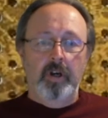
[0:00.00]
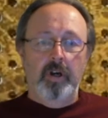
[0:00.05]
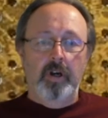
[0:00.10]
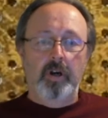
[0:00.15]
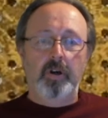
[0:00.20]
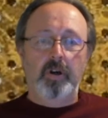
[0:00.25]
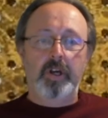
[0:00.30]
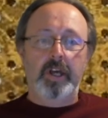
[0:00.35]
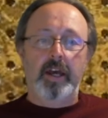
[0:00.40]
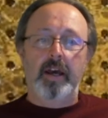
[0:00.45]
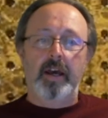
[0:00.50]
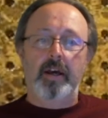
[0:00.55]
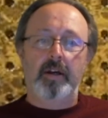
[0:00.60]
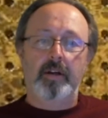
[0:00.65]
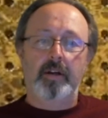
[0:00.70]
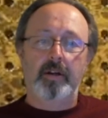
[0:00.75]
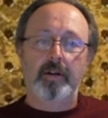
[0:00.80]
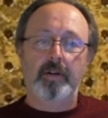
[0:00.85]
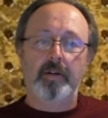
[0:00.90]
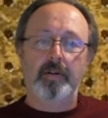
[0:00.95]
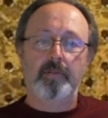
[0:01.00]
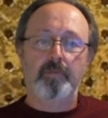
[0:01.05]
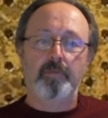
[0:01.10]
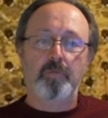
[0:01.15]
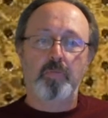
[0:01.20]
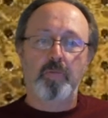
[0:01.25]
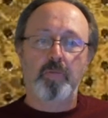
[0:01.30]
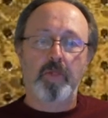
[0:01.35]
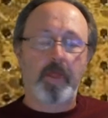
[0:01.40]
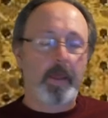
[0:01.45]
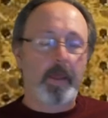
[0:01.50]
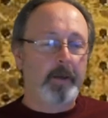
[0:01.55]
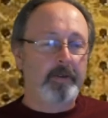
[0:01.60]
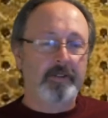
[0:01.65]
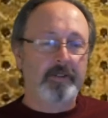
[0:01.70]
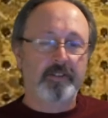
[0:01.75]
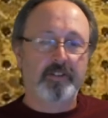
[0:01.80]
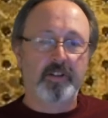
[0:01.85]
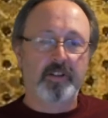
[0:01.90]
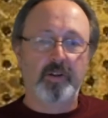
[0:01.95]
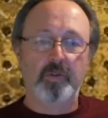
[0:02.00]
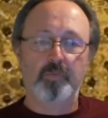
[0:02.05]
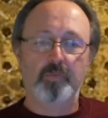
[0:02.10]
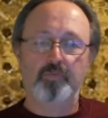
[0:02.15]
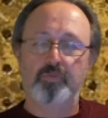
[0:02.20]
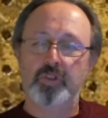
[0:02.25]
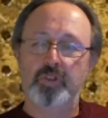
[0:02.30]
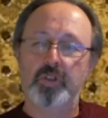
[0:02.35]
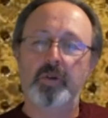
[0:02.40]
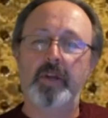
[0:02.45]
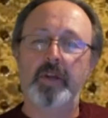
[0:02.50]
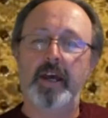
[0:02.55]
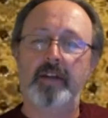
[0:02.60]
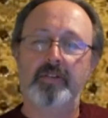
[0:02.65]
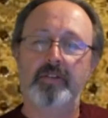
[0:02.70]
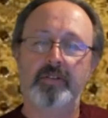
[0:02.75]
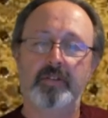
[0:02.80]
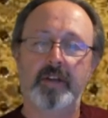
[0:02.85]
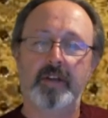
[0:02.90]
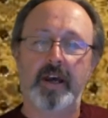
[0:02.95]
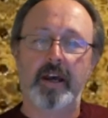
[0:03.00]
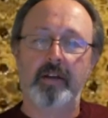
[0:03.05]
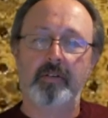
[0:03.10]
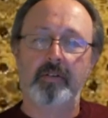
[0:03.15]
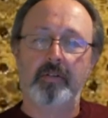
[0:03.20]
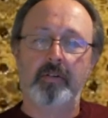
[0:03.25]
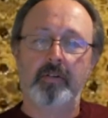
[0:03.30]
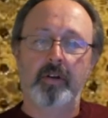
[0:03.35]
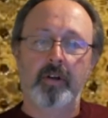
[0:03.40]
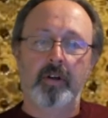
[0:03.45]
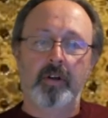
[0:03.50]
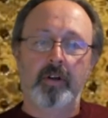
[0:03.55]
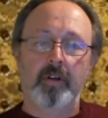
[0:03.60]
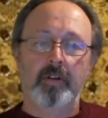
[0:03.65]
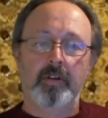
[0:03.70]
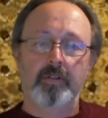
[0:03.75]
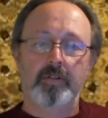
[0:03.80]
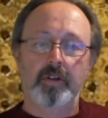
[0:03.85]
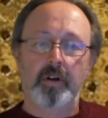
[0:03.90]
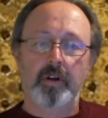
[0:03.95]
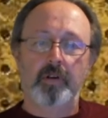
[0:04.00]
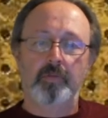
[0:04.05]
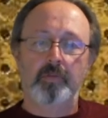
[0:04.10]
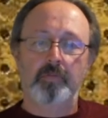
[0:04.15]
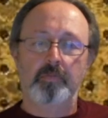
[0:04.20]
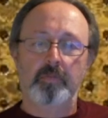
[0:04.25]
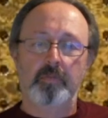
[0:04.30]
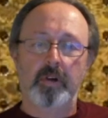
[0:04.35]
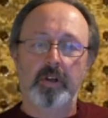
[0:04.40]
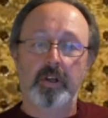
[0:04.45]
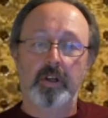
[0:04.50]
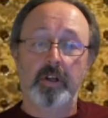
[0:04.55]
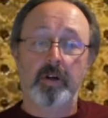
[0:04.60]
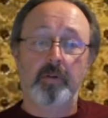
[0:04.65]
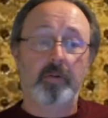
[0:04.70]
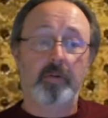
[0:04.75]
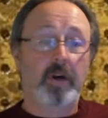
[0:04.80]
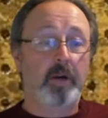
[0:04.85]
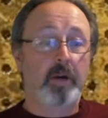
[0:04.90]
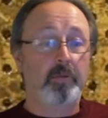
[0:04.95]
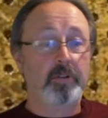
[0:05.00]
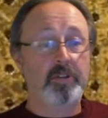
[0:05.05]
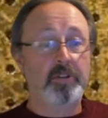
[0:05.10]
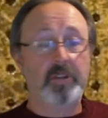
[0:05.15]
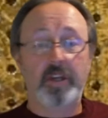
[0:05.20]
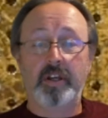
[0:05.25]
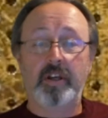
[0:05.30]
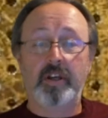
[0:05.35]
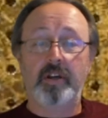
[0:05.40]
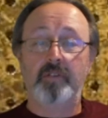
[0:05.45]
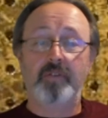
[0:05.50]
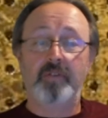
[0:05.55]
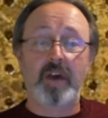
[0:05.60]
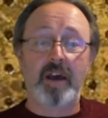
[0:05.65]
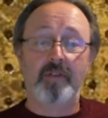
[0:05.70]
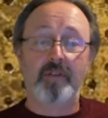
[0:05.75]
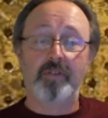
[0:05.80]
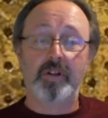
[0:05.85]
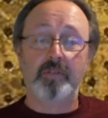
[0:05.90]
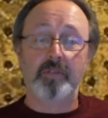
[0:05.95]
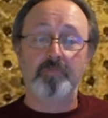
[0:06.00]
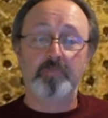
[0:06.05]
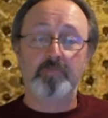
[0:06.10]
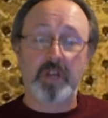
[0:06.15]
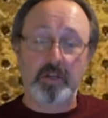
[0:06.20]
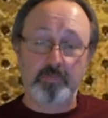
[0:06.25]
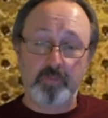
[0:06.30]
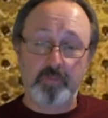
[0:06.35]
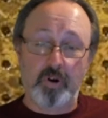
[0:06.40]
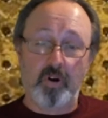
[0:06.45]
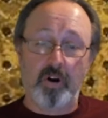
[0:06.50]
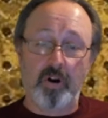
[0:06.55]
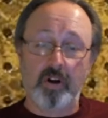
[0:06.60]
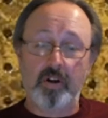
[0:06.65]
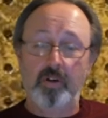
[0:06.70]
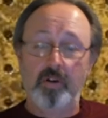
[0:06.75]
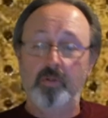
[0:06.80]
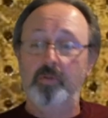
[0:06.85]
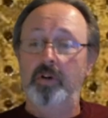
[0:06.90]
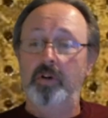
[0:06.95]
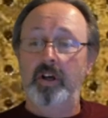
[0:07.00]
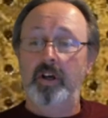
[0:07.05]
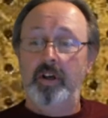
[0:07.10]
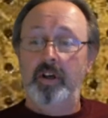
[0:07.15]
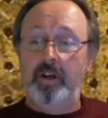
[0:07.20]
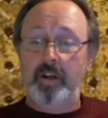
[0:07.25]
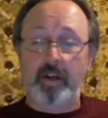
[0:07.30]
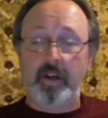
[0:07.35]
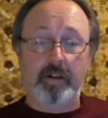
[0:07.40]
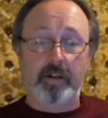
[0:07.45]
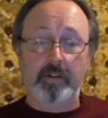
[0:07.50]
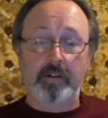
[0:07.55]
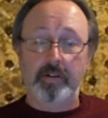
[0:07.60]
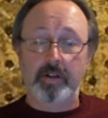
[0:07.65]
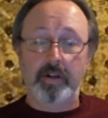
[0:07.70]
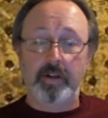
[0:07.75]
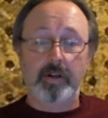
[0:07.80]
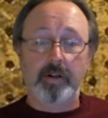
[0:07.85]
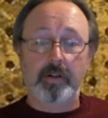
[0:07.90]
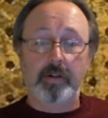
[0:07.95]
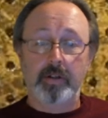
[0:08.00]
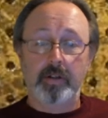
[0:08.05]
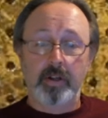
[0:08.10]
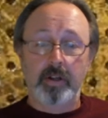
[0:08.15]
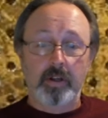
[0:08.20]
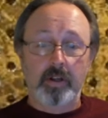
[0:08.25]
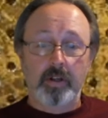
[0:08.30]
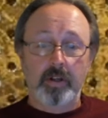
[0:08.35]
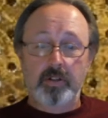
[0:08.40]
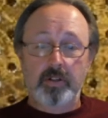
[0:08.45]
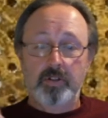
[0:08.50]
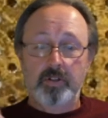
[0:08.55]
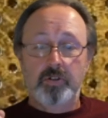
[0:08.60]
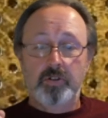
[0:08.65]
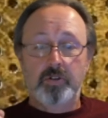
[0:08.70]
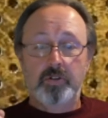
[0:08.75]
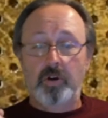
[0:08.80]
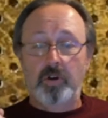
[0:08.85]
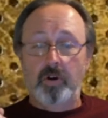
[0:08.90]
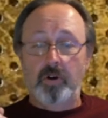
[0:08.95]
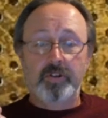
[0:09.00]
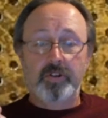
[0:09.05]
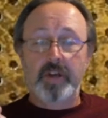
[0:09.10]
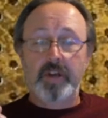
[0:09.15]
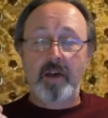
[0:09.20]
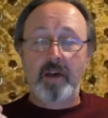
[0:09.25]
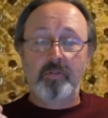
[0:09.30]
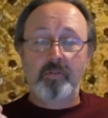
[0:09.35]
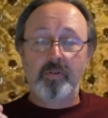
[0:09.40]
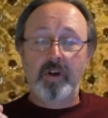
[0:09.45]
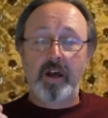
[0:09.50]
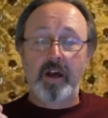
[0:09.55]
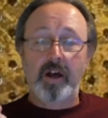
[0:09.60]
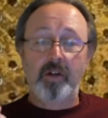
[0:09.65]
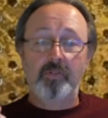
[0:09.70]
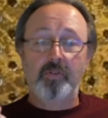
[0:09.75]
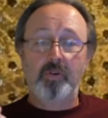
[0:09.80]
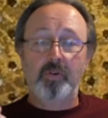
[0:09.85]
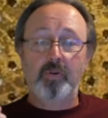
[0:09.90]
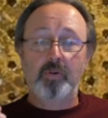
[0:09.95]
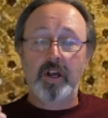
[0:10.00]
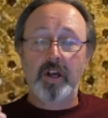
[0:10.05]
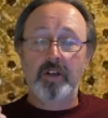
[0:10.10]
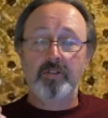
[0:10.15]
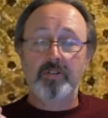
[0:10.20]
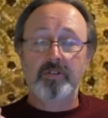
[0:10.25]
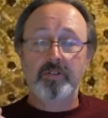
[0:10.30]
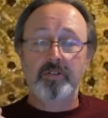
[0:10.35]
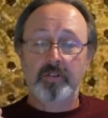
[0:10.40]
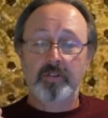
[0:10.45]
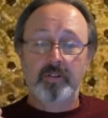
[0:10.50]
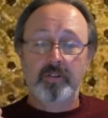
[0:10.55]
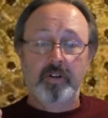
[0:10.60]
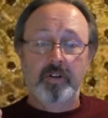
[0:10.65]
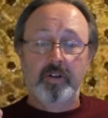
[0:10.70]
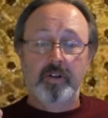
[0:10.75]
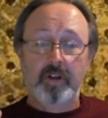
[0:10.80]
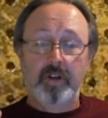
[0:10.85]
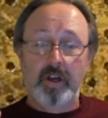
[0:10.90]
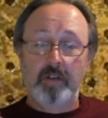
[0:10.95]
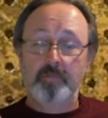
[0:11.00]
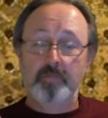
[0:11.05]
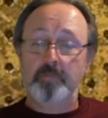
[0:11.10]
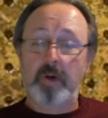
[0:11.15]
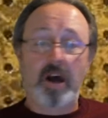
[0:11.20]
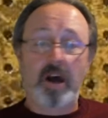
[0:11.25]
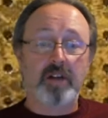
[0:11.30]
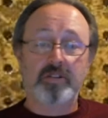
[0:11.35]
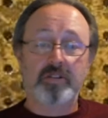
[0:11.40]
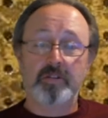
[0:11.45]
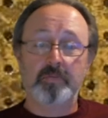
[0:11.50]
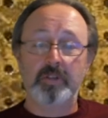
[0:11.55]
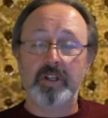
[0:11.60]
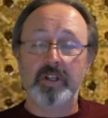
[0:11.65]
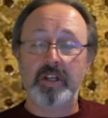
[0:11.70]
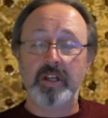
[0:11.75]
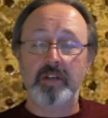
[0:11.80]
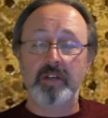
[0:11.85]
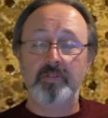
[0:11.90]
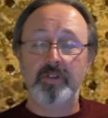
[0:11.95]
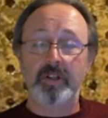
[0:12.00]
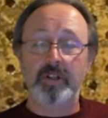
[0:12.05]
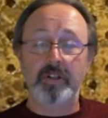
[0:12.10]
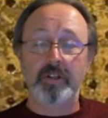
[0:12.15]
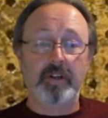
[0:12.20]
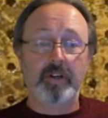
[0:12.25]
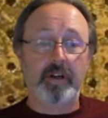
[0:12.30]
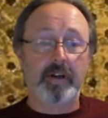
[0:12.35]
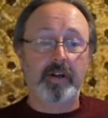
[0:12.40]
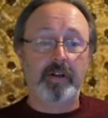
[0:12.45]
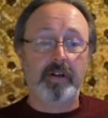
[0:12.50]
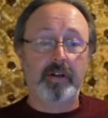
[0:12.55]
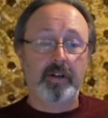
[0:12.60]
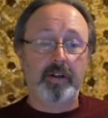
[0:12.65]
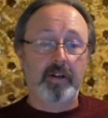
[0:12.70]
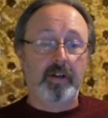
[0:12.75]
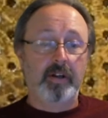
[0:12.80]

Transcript: oh yeah. So that's that. So, you know, I was thinking of having Pete Pardo and Charles Alvarez and possibly even